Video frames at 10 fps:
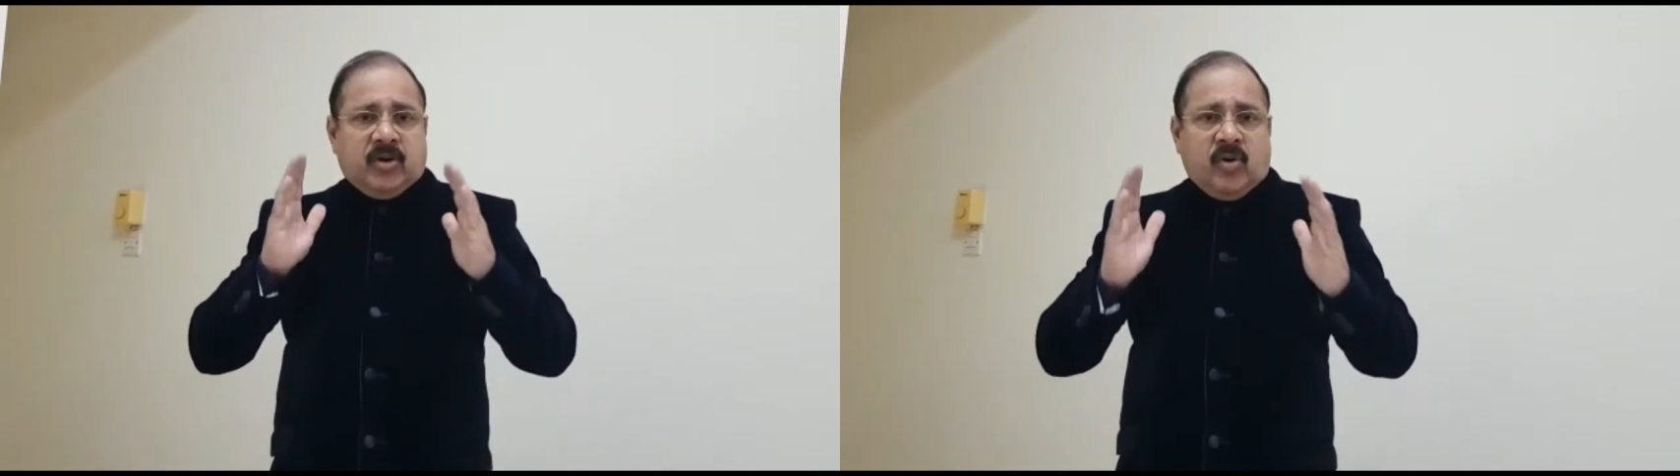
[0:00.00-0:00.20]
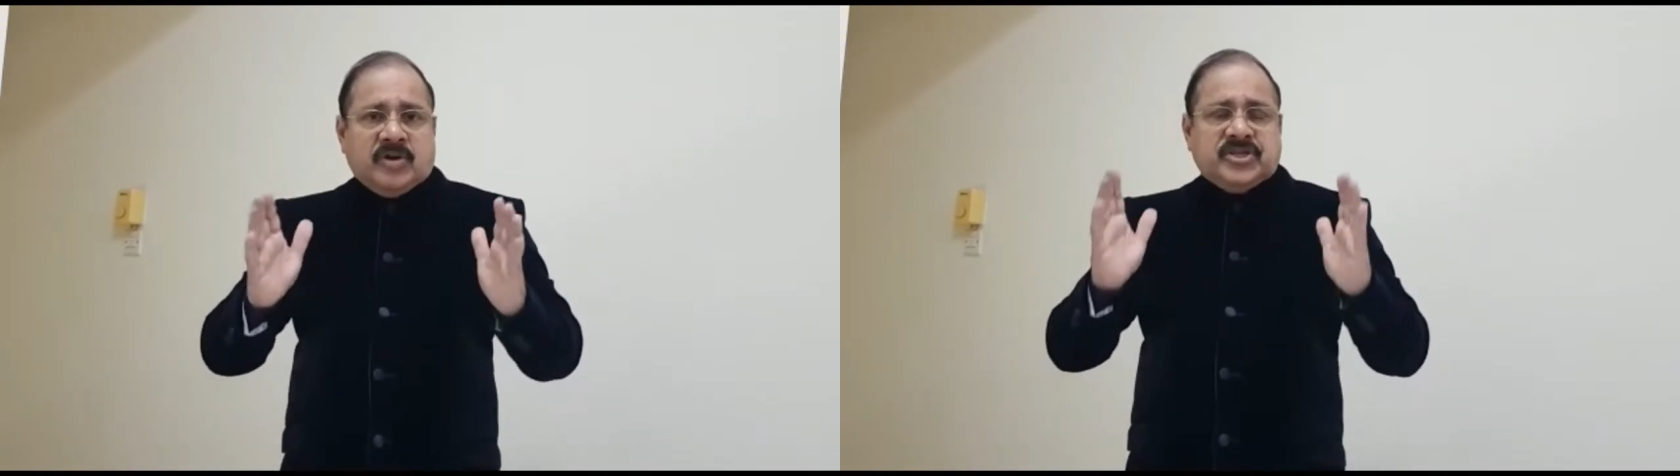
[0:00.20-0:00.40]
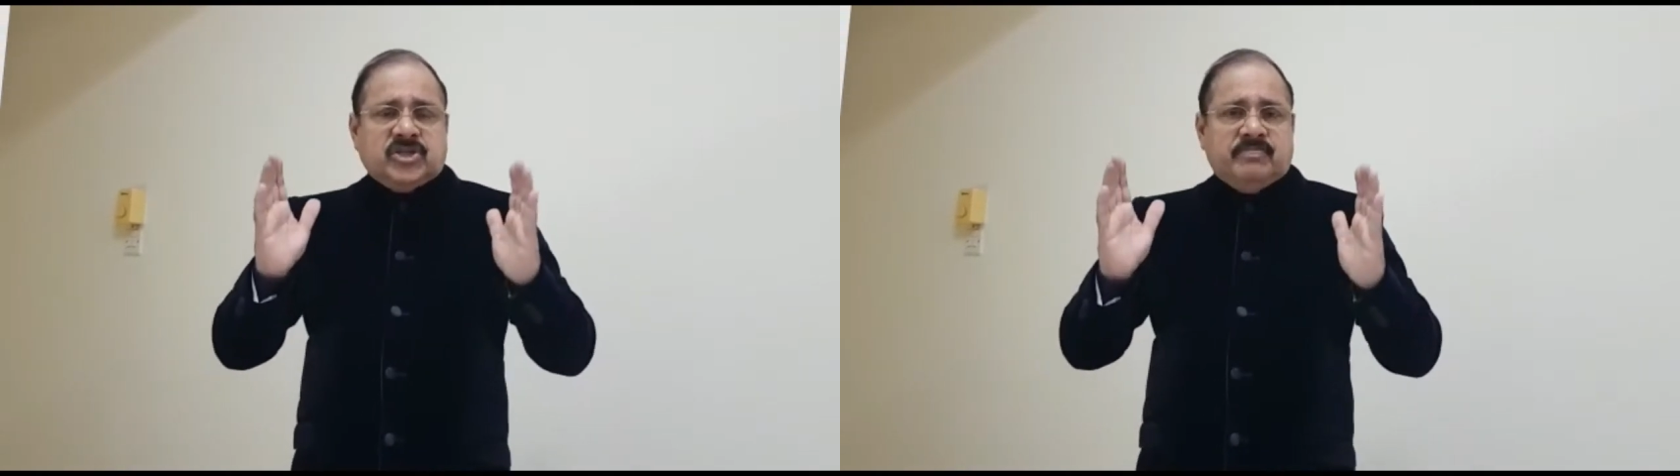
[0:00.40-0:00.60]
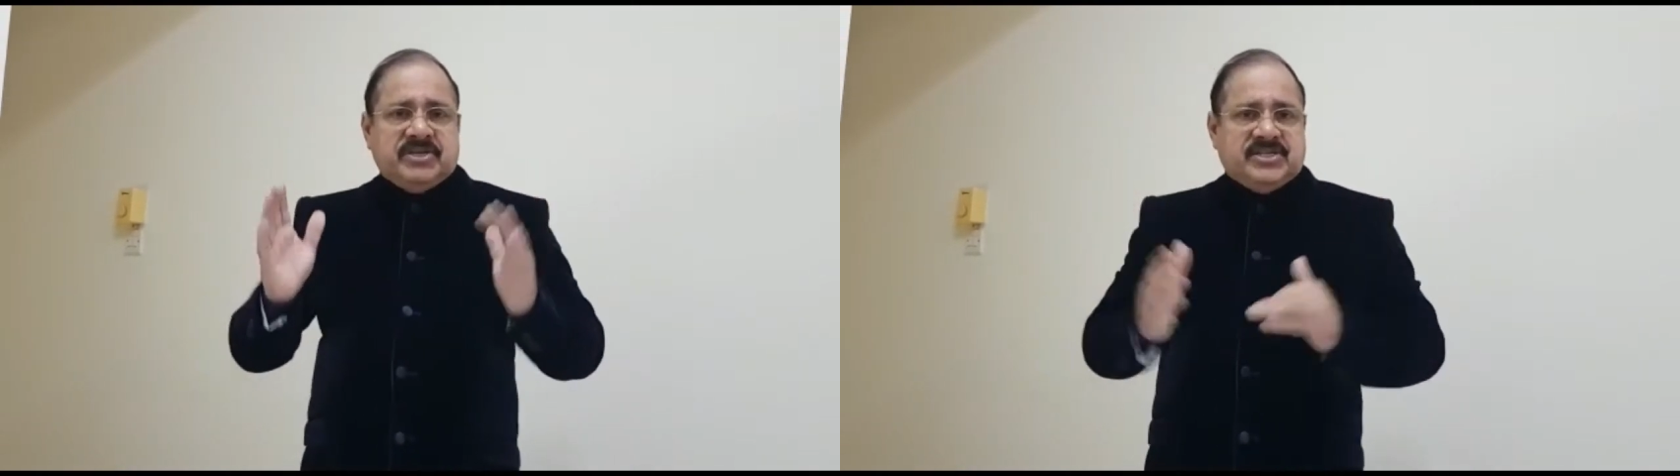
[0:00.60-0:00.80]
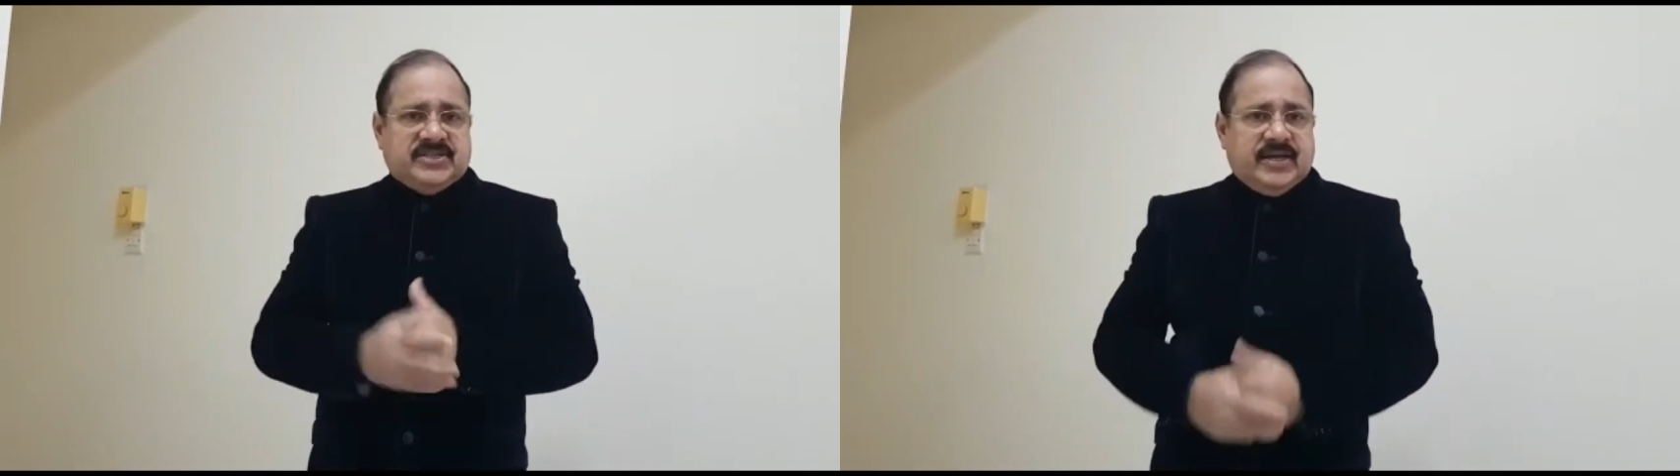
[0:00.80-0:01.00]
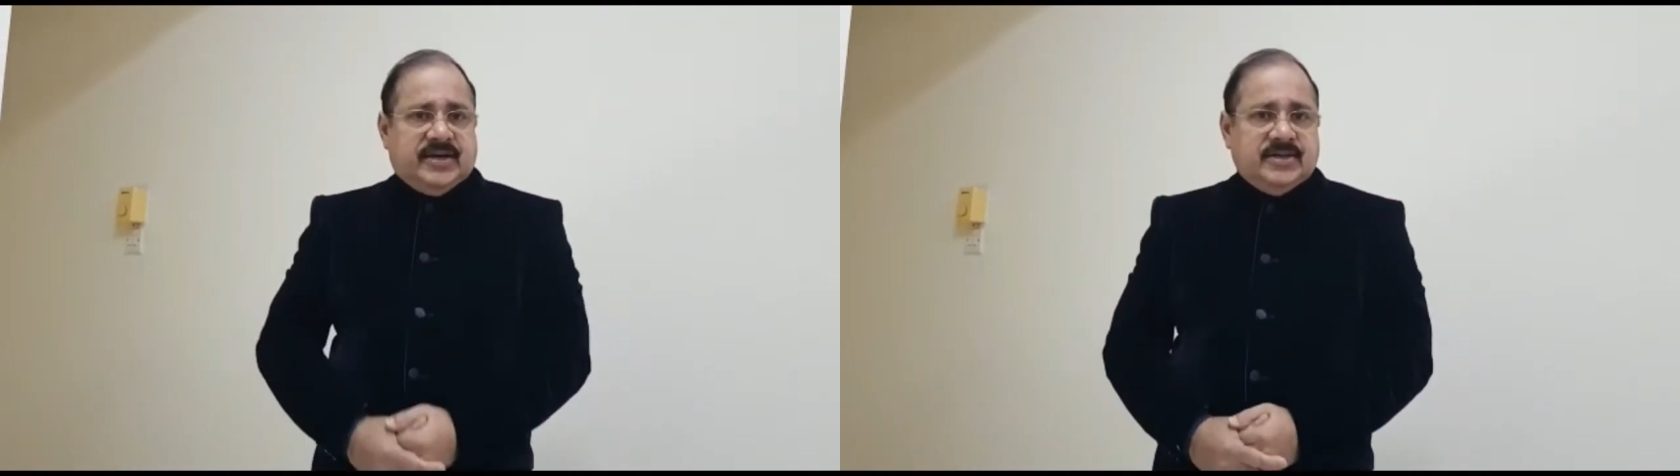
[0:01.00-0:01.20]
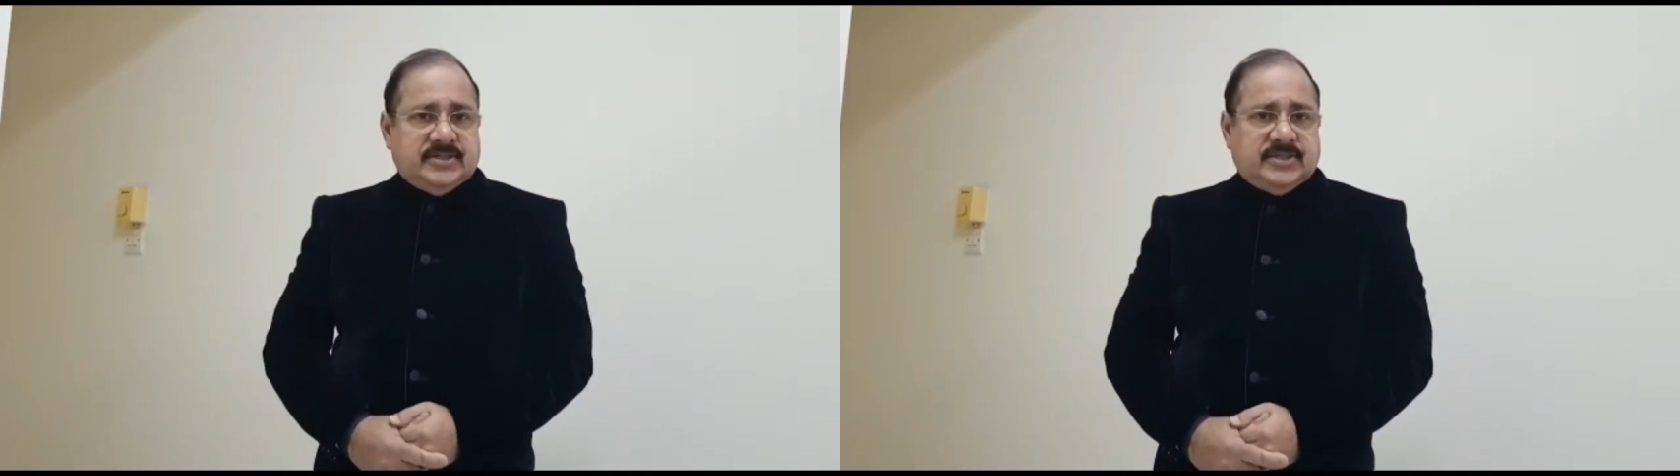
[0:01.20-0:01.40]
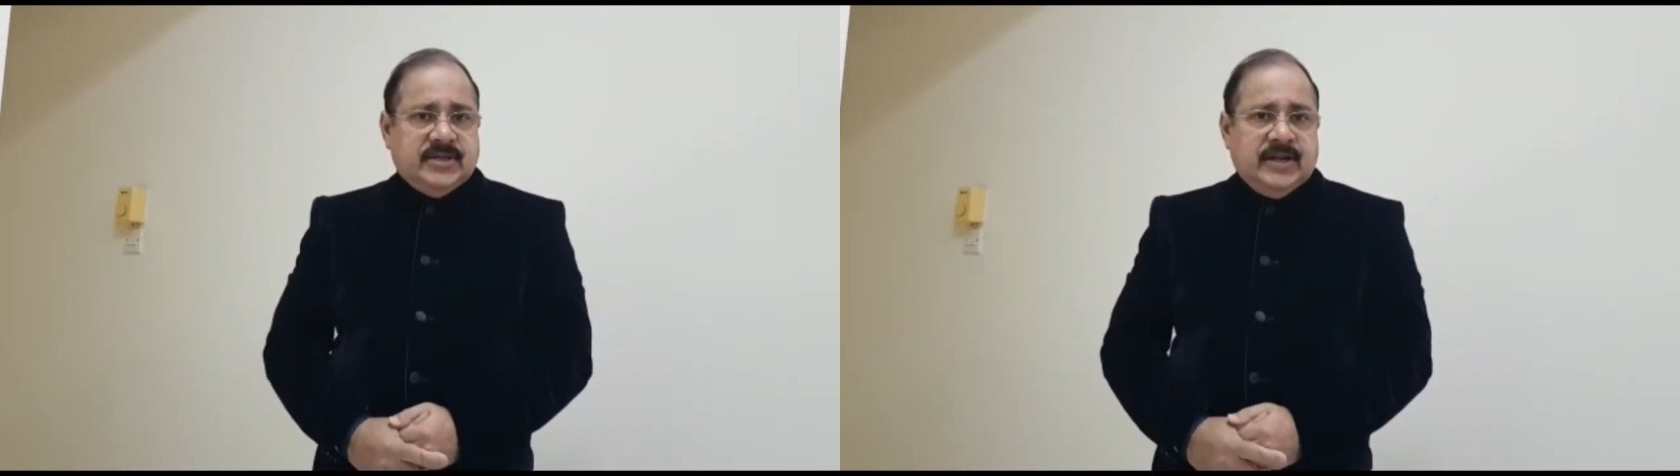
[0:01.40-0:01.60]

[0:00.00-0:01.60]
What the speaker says: causes of business cycles.